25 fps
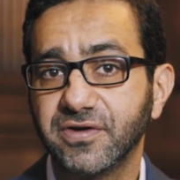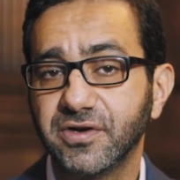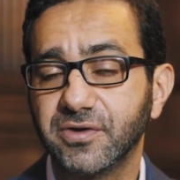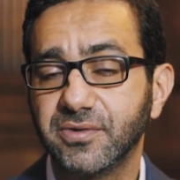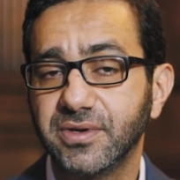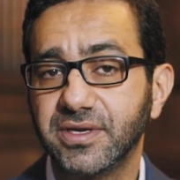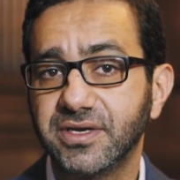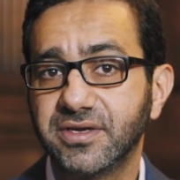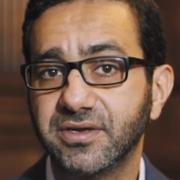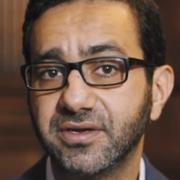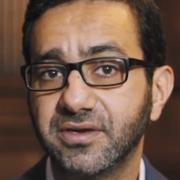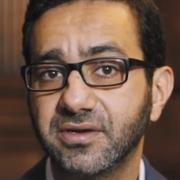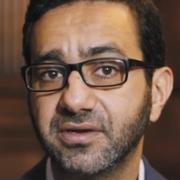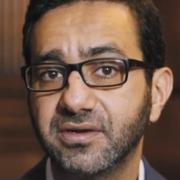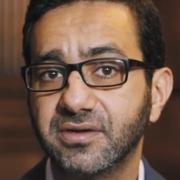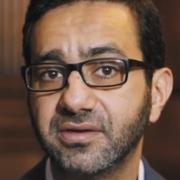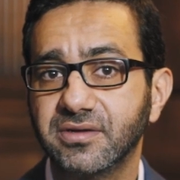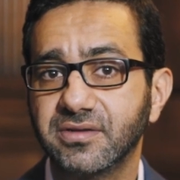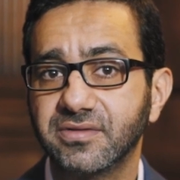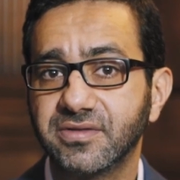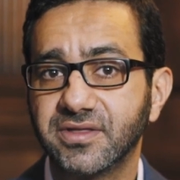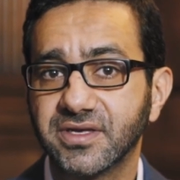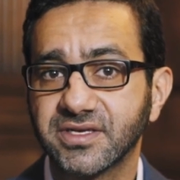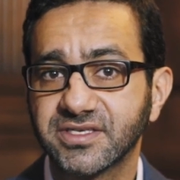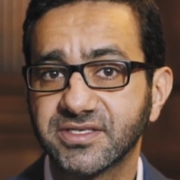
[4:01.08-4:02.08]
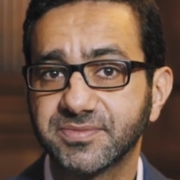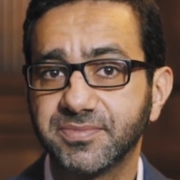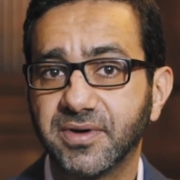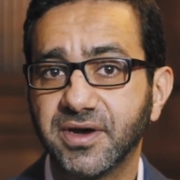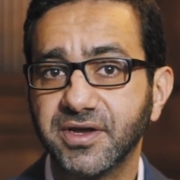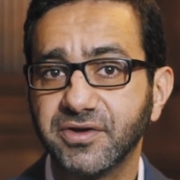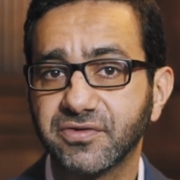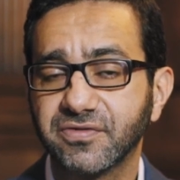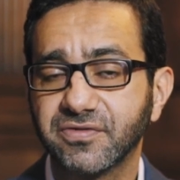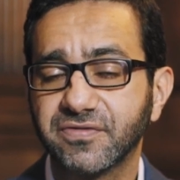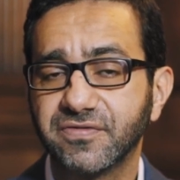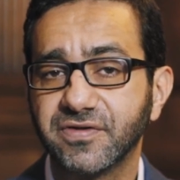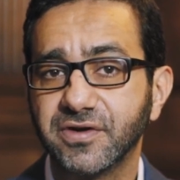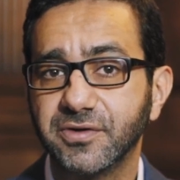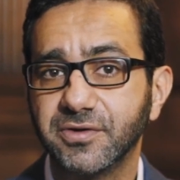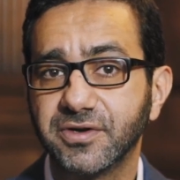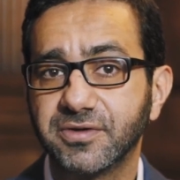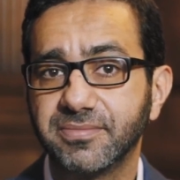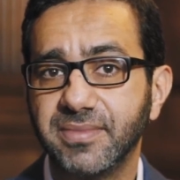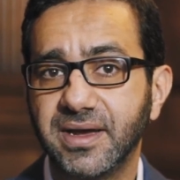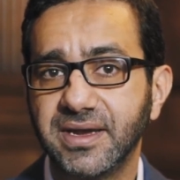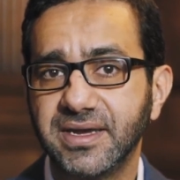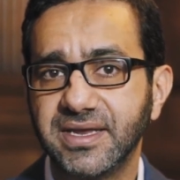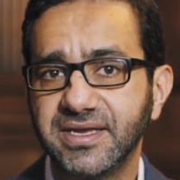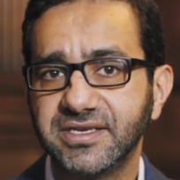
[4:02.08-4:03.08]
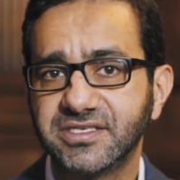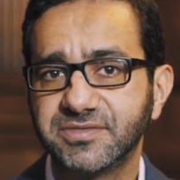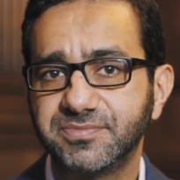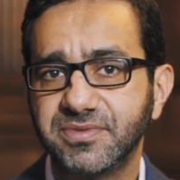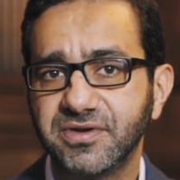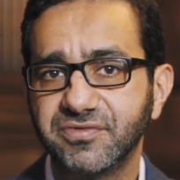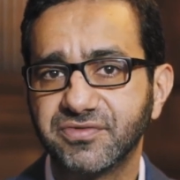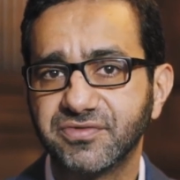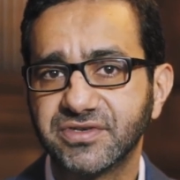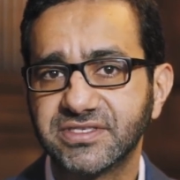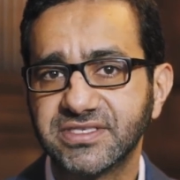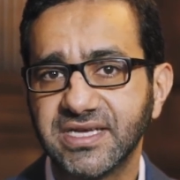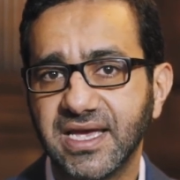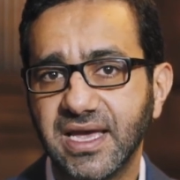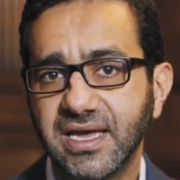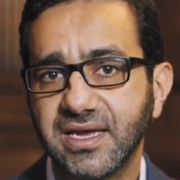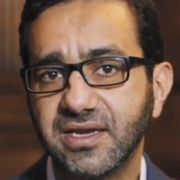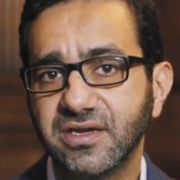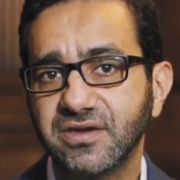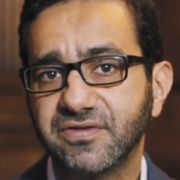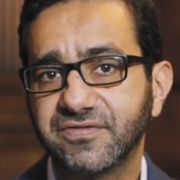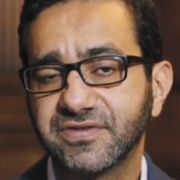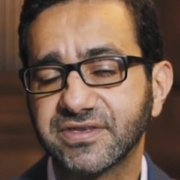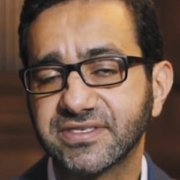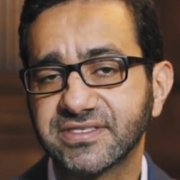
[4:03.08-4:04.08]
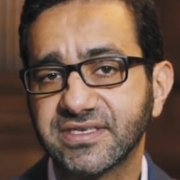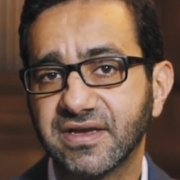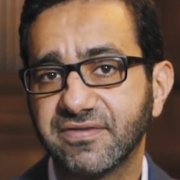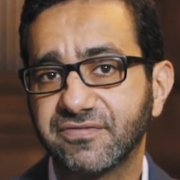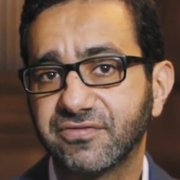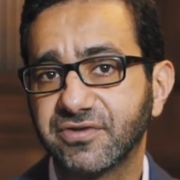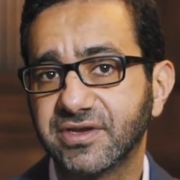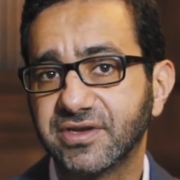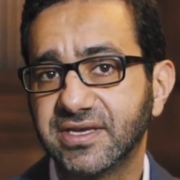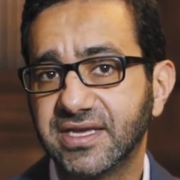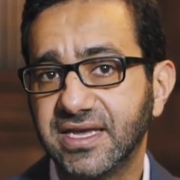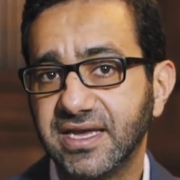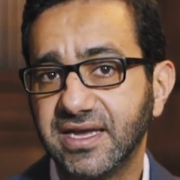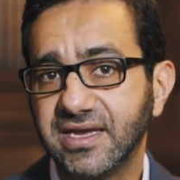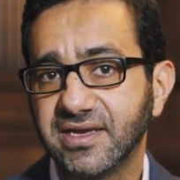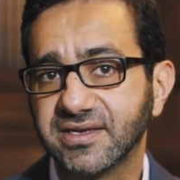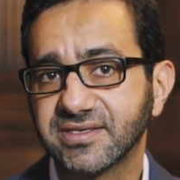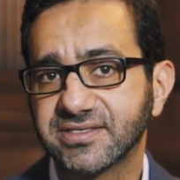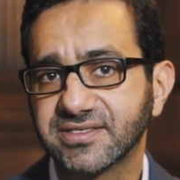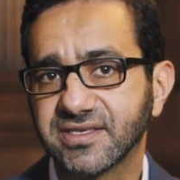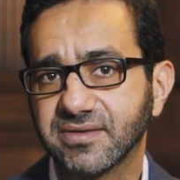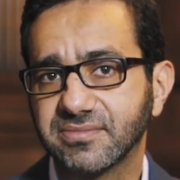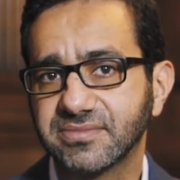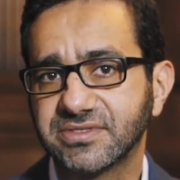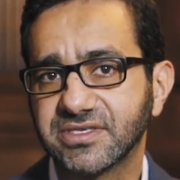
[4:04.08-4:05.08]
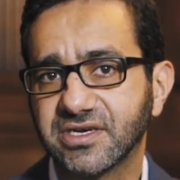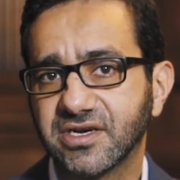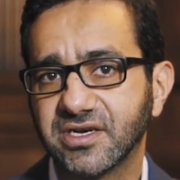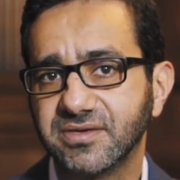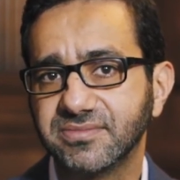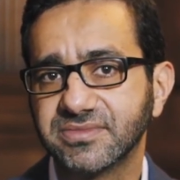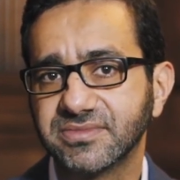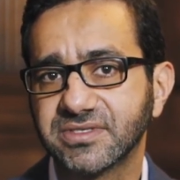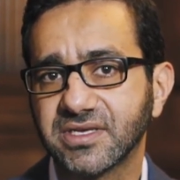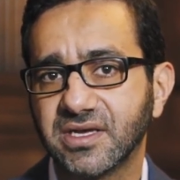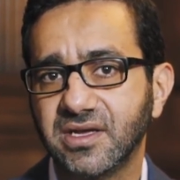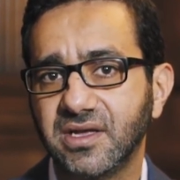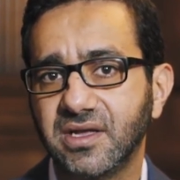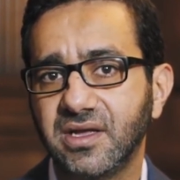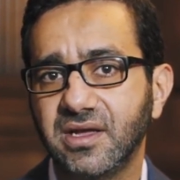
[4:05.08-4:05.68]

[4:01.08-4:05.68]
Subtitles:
fluid, the spinal fluid, may need to be retained for several years sometimes.